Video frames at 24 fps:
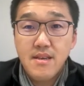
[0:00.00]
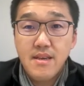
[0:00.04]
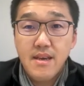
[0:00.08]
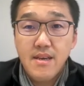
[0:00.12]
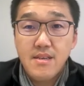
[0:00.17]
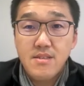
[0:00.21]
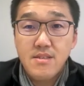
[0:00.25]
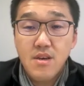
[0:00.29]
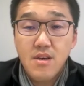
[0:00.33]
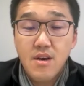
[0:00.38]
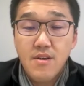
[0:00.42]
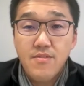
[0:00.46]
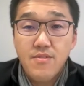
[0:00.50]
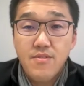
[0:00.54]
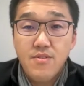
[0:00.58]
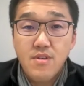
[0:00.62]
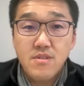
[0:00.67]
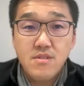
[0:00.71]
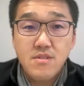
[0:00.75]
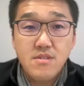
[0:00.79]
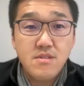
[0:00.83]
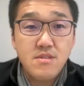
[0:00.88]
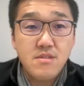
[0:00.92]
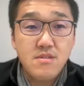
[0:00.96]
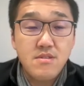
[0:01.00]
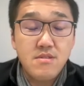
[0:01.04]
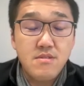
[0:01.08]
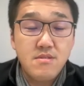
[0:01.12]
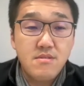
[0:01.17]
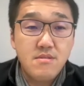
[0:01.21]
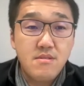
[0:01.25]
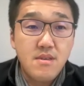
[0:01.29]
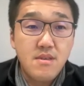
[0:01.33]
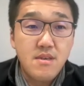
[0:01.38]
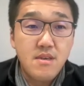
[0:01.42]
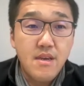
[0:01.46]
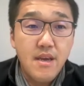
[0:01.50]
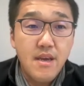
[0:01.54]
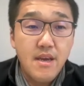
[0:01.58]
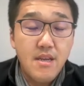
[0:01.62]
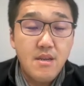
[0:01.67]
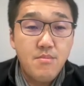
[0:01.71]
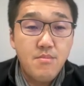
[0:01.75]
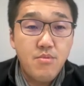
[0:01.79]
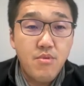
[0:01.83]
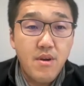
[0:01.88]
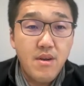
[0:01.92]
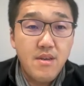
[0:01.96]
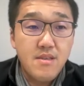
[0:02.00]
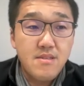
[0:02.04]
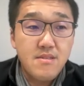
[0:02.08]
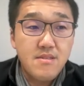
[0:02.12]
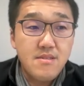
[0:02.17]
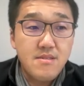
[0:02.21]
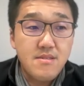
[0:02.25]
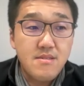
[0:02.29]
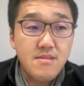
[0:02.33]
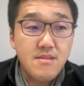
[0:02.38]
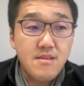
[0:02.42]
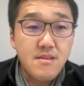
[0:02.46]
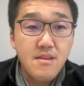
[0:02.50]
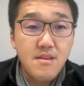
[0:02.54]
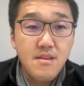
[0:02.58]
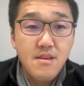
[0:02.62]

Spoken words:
AI softwares to enterprises.